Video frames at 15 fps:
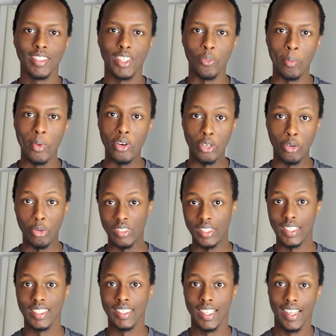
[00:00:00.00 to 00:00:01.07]
The miracles,
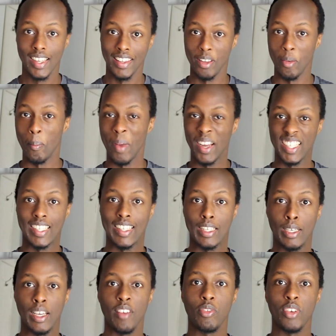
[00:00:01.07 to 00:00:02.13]
the money,
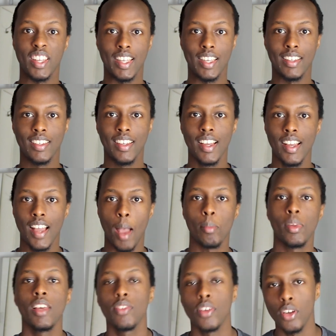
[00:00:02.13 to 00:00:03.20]
the everything. I
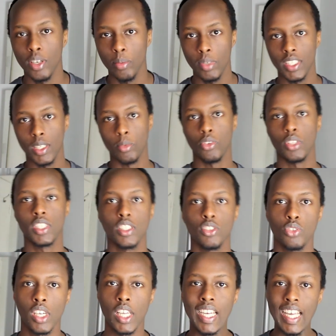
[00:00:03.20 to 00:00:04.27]
believe they're going to be some Christian
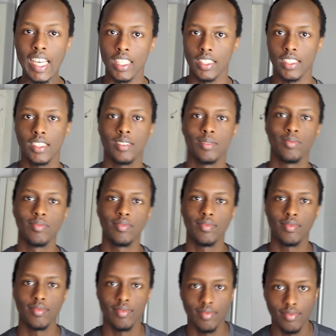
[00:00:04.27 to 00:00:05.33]
trillionaires.
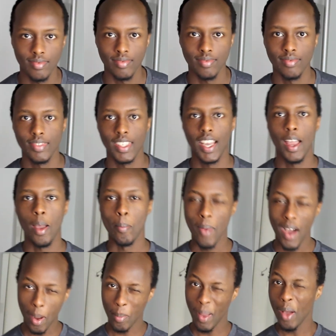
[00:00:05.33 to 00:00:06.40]

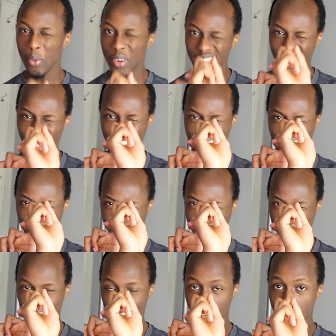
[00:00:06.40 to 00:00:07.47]
Mark my
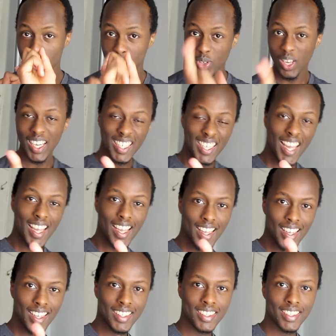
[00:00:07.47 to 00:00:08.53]
words. They're going to be
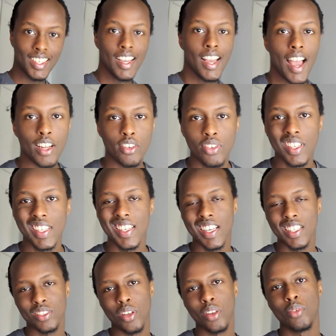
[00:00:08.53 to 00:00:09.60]
trillionaires. And
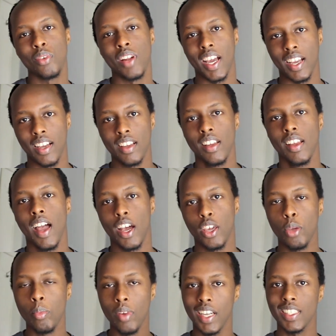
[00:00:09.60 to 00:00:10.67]
trillionaires not through like
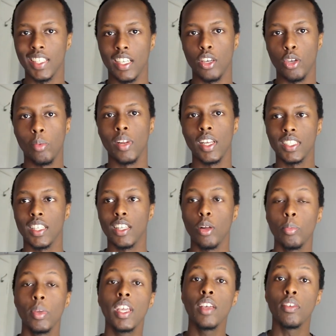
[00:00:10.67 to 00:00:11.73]
accumulating and accumulating. They'll
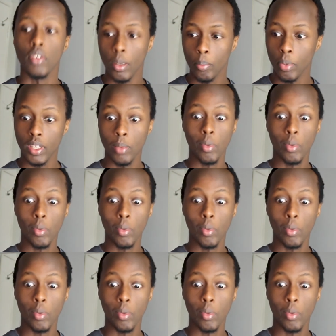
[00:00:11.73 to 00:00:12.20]
be giving, but